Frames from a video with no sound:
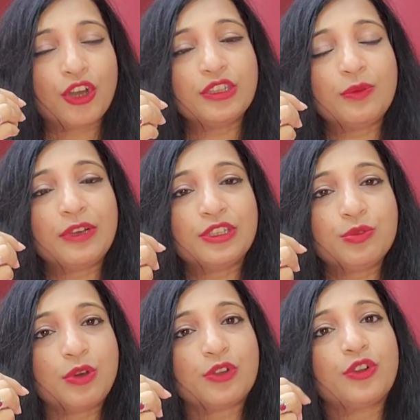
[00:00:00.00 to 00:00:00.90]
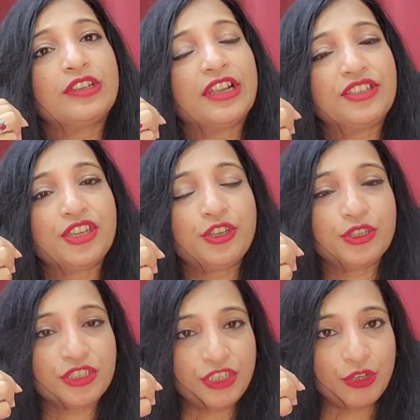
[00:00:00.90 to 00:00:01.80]
or the ones who are on
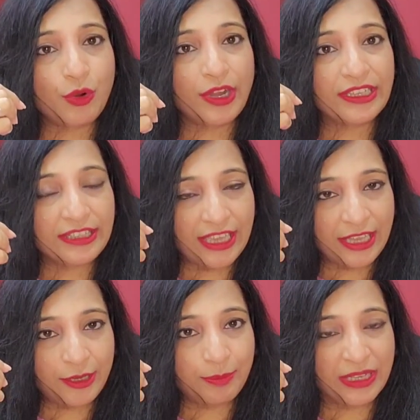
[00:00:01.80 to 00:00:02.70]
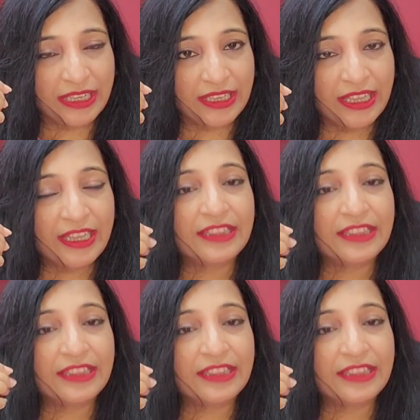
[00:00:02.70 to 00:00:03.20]
continuous steroid therapy,